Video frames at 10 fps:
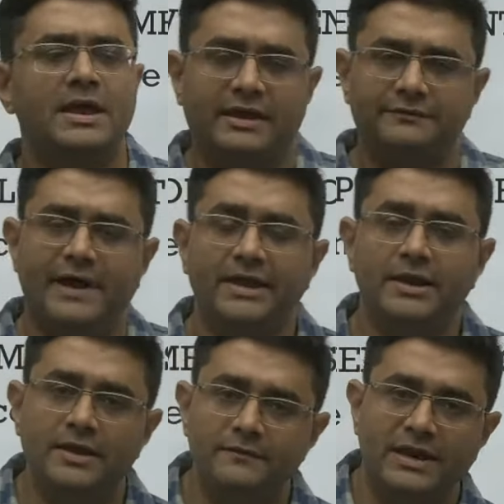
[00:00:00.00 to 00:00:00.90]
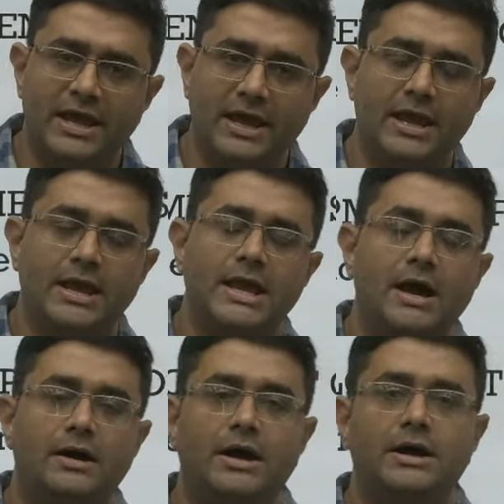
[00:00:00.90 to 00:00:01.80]
And finally, when he
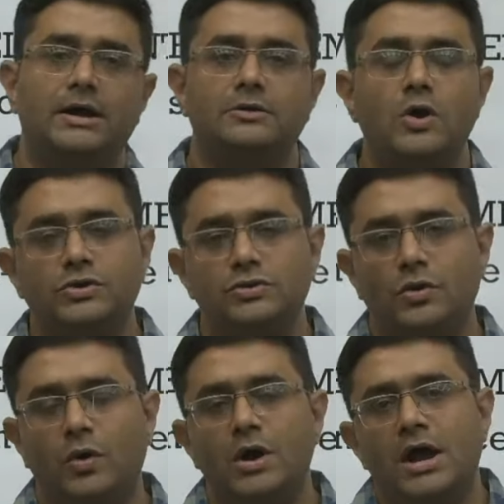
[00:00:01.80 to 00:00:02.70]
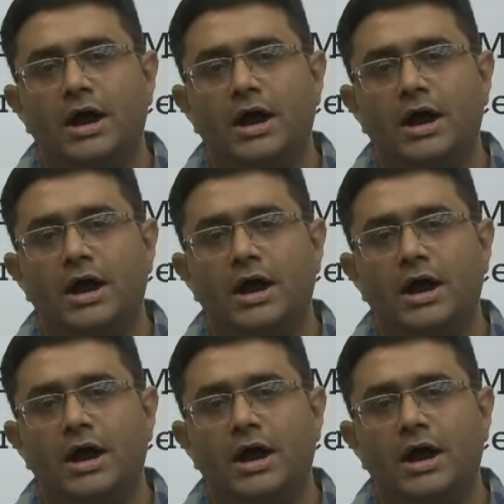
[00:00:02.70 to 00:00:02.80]
got to know